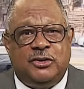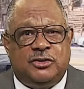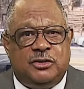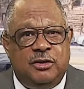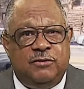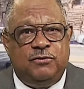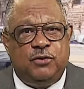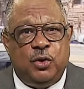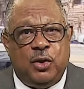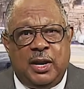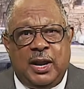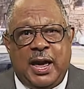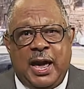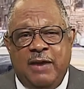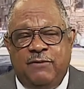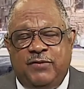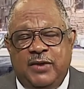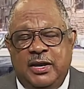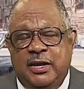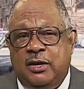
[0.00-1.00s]
of your
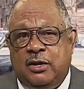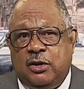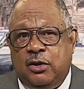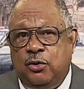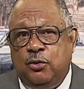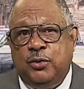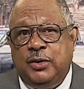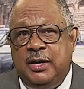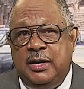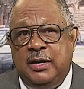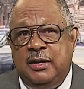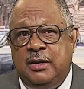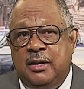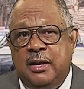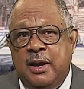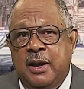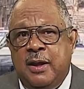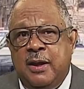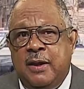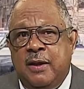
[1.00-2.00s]
life, including
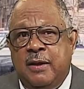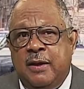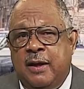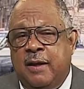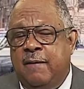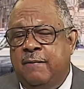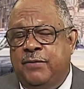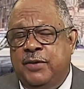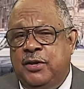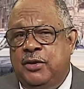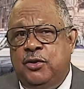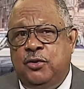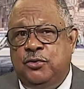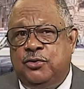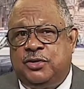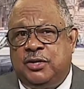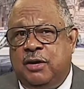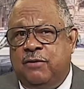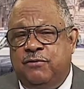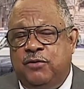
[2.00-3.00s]
uh, the
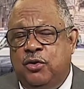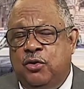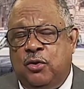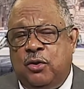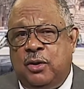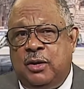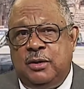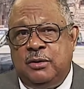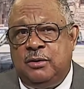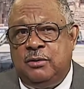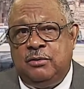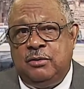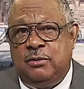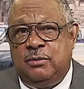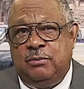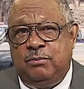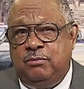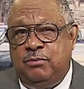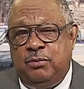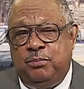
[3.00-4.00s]
use of your
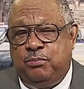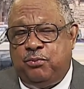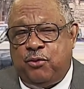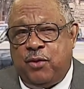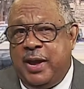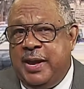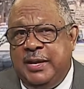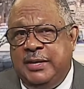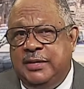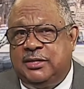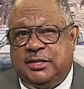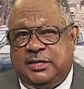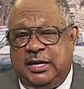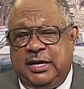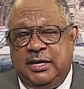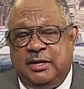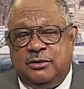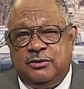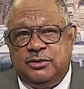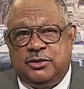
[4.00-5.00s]
brain
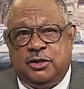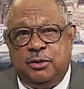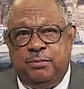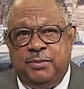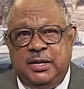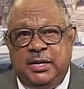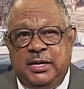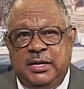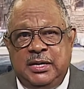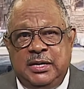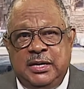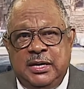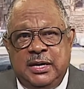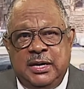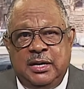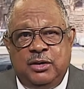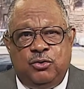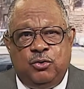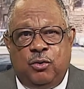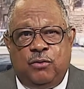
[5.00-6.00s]
cells to be
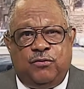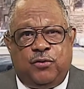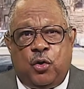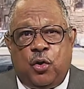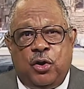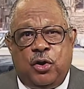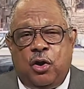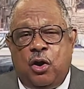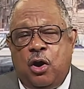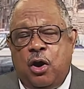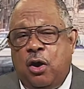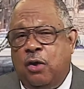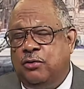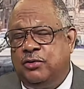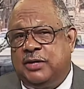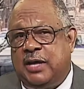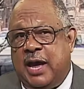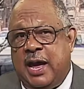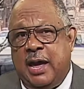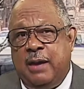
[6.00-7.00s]
to avoid
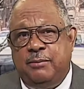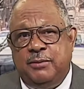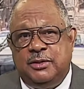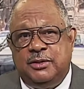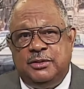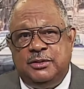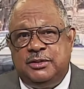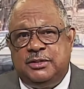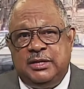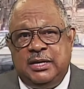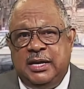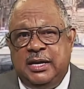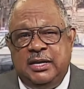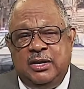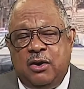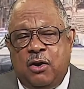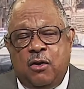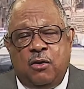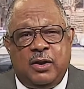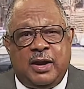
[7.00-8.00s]
Alzheimer's and
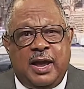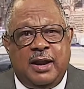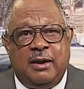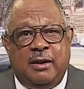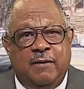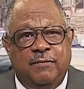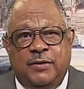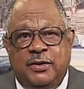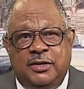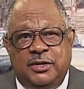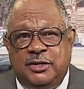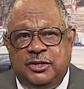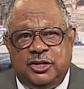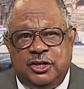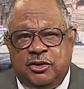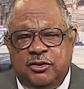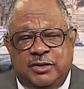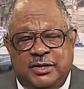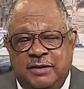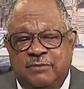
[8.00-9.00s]
all kind of other
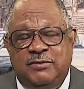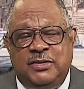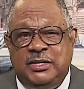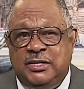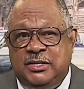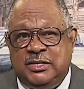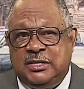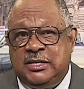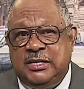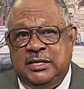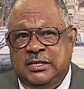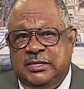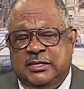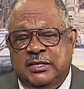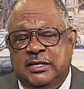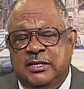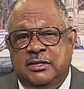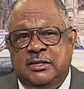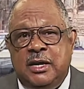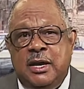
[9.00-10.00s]
degenerative
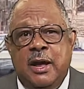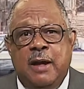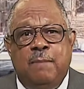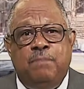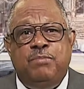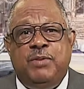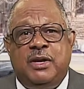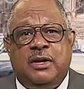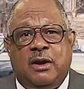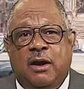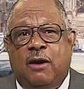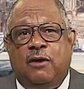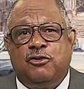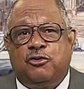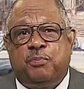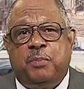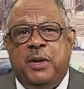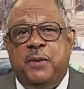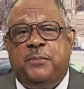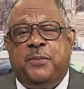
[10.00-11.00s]
diseases because
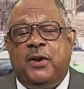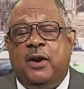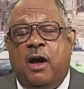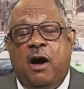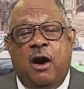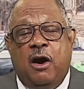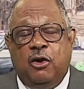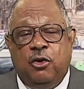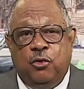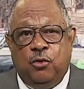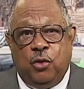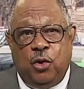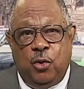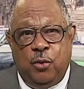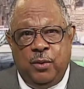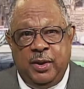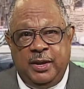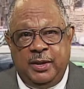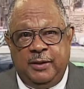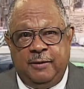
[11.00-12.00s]
people aren't
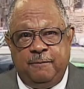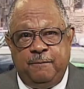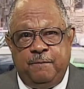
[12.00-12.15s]
growing.